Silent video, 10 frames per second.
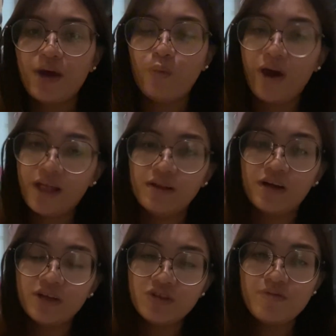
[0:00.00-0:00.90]
while
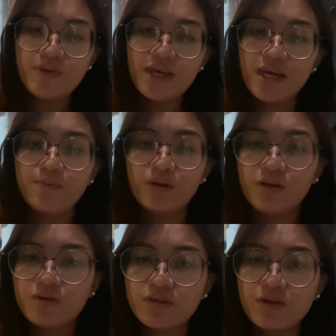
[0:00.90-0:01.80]
country B can
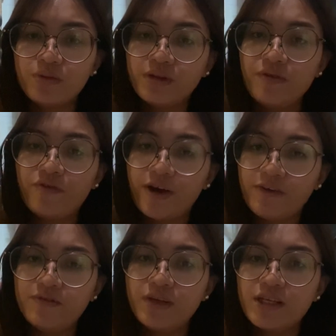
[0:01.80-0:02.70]
produce only
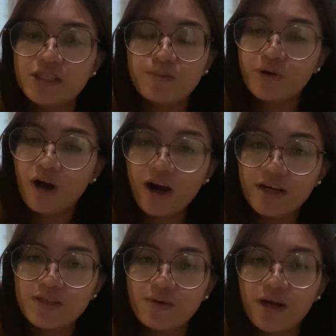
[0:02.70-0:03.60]
5 units per
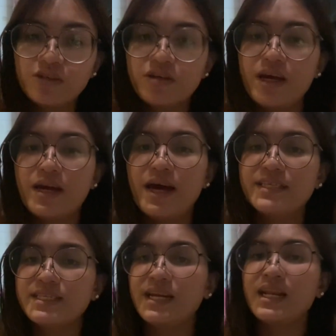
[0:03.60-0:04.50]
hour. So country A
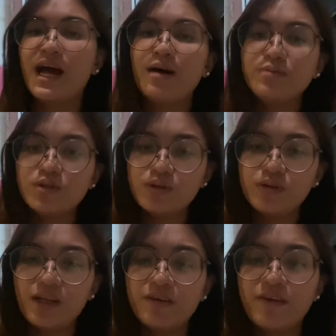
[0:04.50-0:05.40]
has an
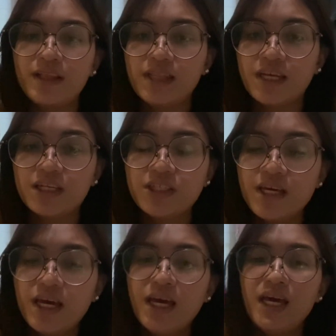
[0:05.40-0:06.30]
absolute advantage
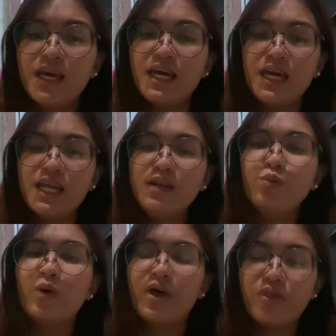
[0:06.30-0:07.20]
in
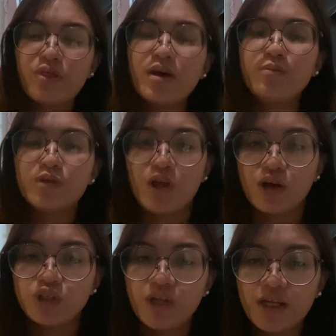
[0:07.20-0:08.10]
wheat
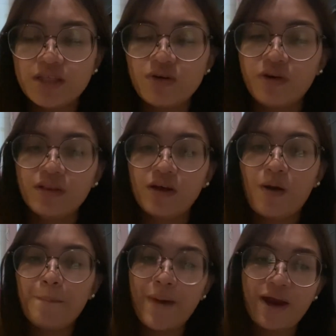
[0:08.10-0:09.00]
production. So in the
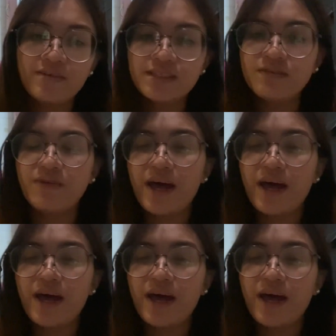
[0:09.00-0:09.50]
comparative